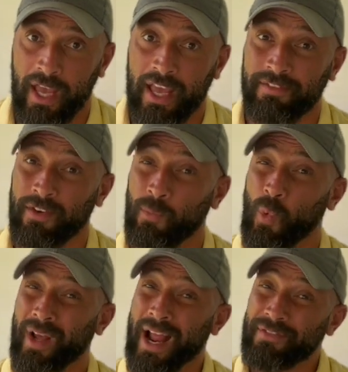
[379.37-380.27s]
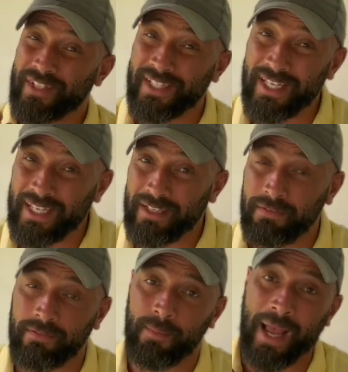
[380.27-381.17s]
and from what I've seen
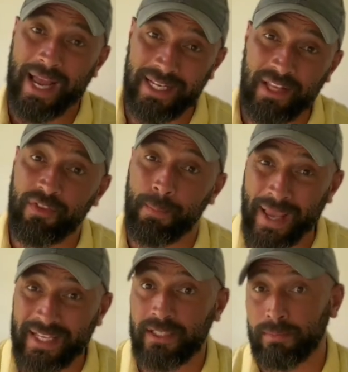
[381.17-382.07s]
from hadith-based